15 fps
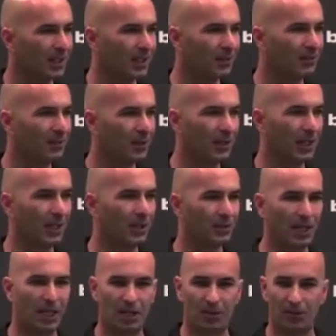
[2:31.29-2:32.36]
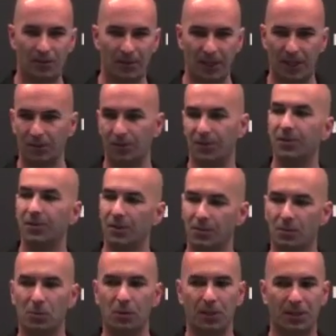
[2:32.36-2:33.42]
and figure out how financial
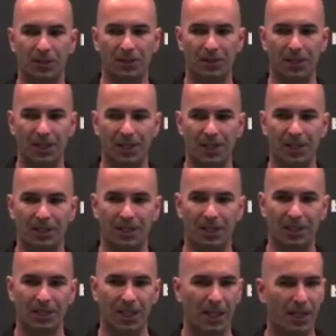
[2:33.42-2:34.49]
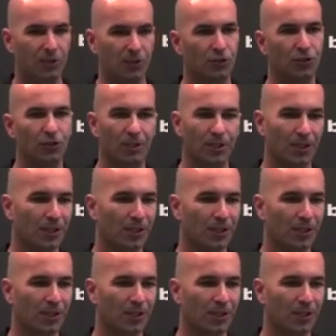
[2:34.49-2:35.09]
systems work and hedge